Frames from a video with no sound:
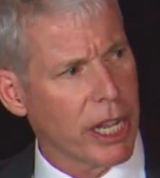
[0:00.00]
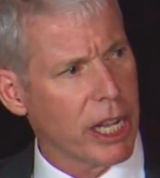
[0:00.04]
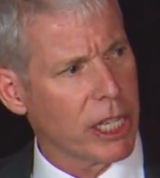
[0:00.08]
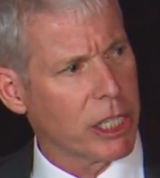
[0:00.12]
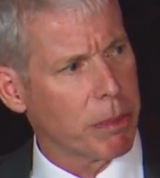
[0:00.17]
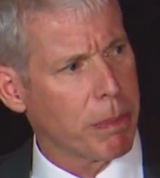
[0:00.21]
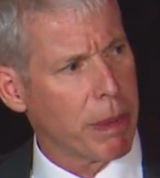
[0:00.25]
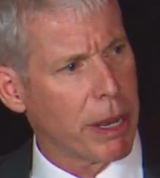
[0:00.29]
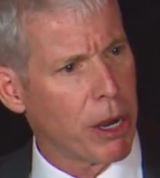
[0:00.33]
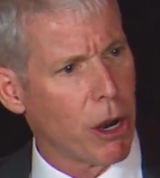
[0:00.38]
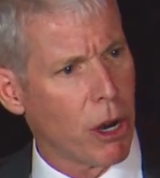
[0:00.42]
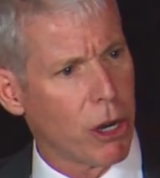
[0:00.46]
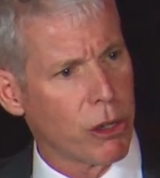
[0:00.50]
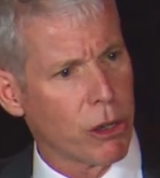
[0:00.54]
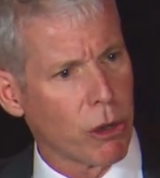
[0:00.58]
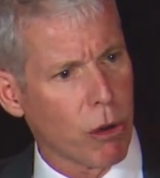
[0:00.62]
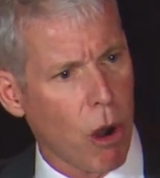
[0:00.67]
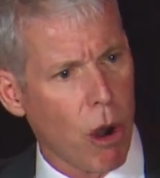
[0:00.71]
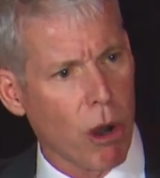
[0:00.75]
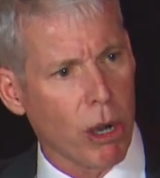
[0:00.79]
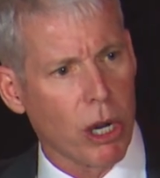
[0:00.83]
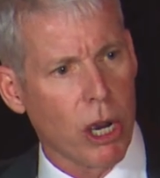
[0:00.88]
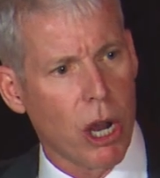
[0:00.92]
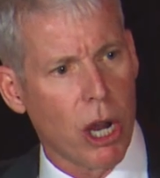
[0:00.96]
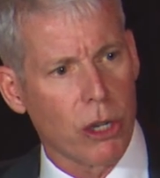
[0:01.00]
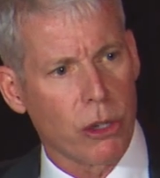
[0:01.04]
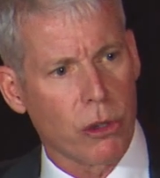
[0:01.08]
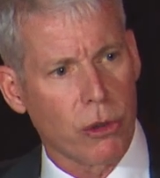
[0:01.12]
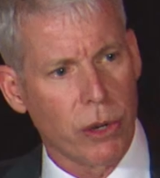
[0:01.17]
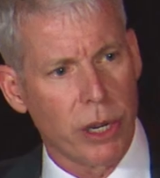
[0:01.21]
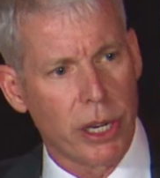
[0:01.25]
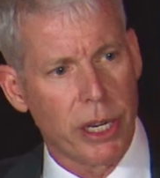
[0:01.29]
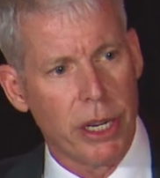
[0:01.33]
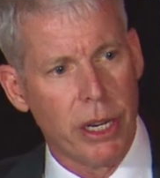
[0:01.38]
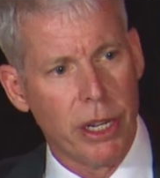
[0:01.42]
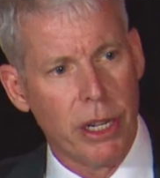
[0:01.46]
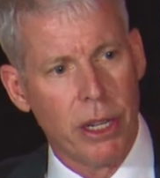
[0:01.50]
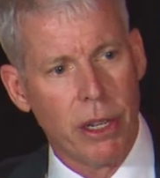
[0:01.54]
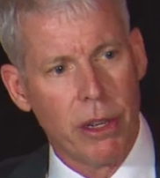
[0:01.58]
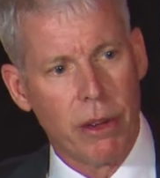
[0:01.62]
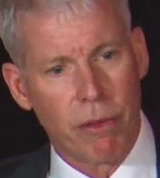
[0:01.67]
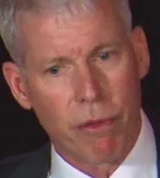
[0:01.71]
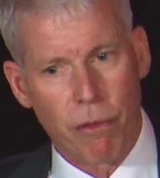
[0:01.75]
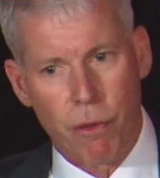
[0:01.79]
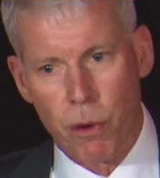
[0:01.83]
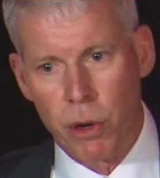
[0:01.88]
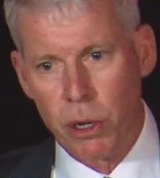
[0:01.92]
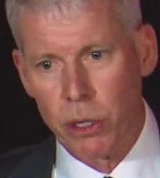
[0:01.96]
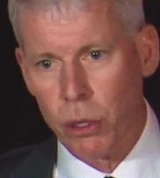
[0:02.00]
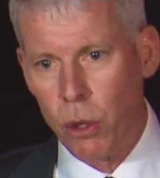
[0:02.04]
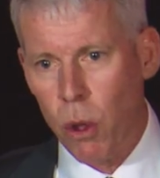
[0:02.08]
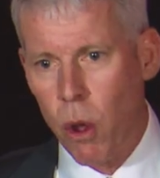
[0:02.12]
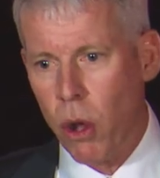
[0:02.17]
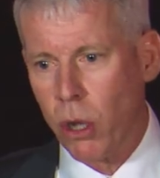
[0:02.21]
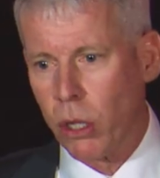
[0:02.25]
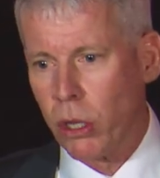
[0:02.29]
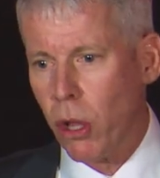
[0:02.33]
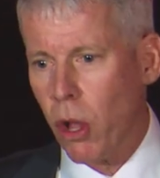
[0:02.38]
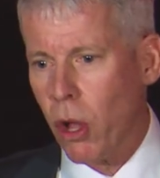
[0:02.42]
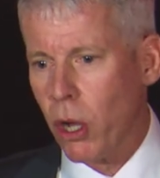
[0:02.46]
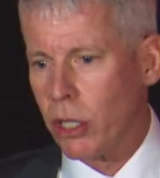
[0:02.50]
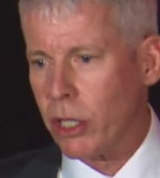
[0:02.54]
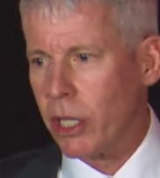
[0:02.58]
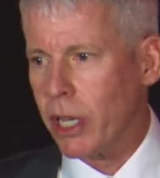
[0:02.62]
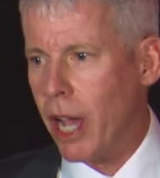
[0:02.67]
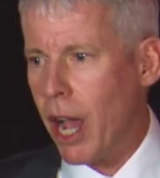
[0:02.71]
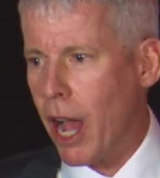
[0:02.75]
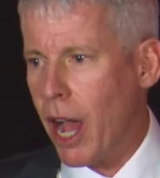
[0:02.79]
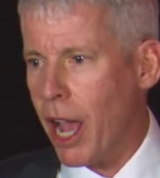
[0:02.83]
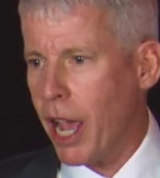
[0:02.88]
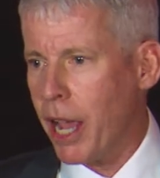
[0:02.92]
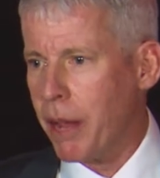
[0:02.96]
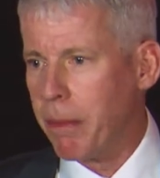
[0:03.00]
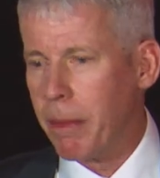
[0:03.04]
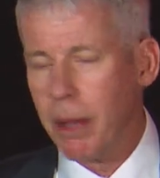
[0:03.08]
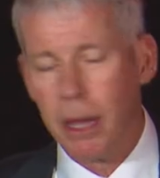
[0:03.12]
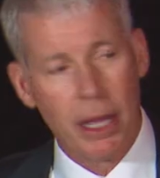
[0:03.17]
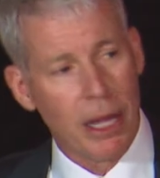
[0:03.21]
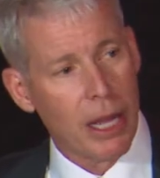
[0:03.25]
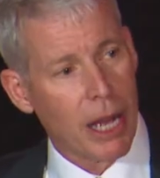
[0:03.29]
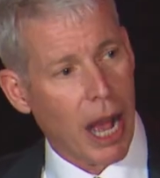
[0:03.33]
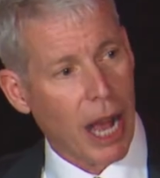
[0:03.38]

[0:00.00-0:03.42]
that's been under our country for a long, long time,